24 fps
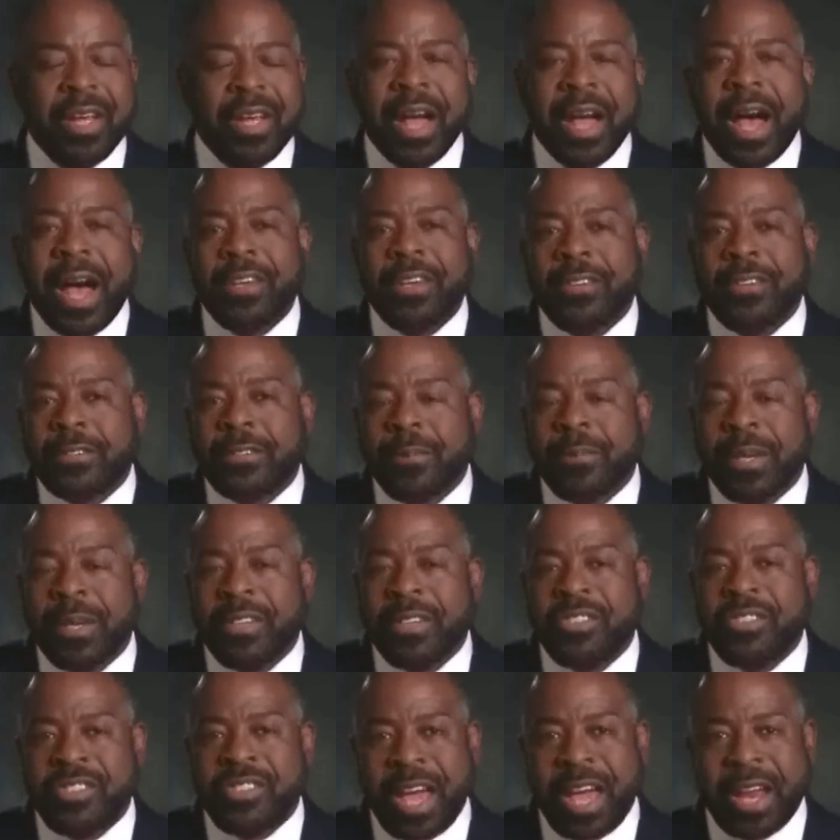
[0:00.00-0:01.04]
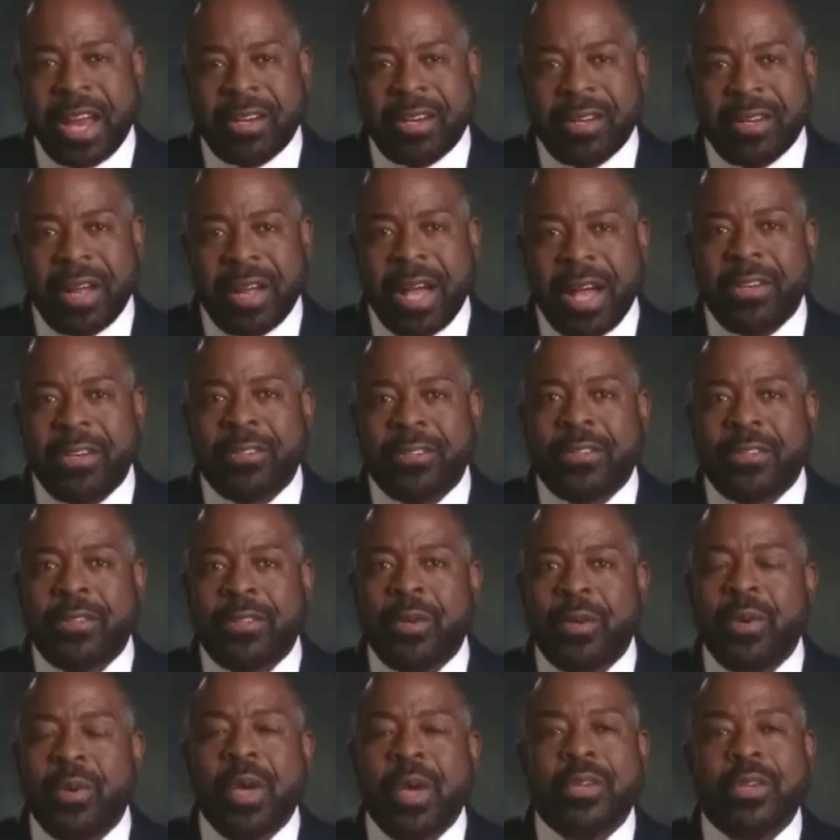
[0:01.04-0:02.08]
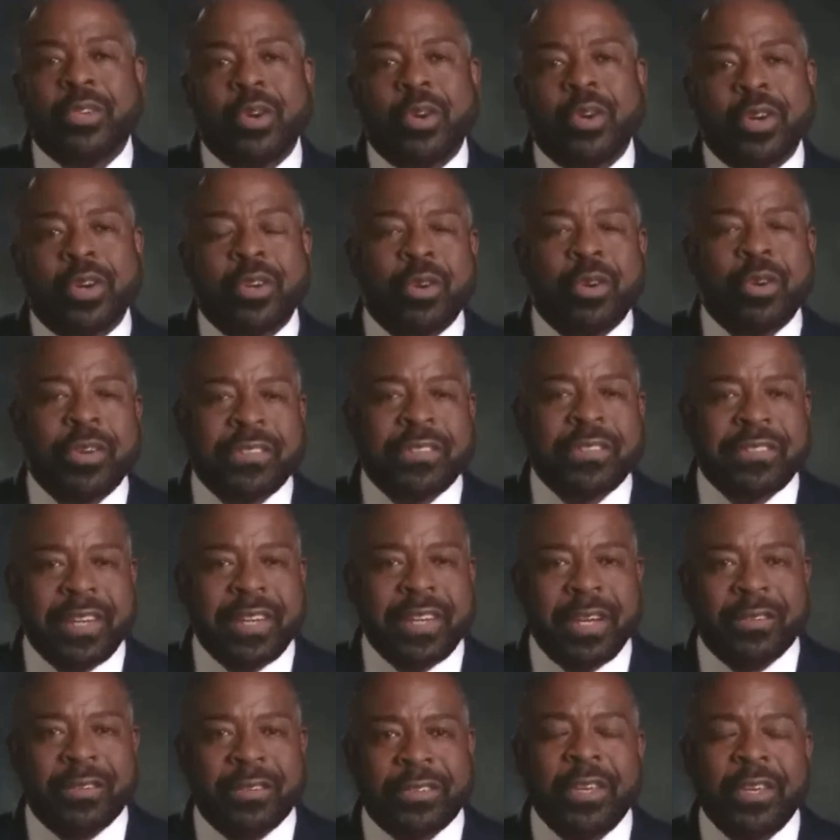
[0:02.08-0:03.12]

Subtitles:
I used to be a janitor. I used to do door-to-door sales.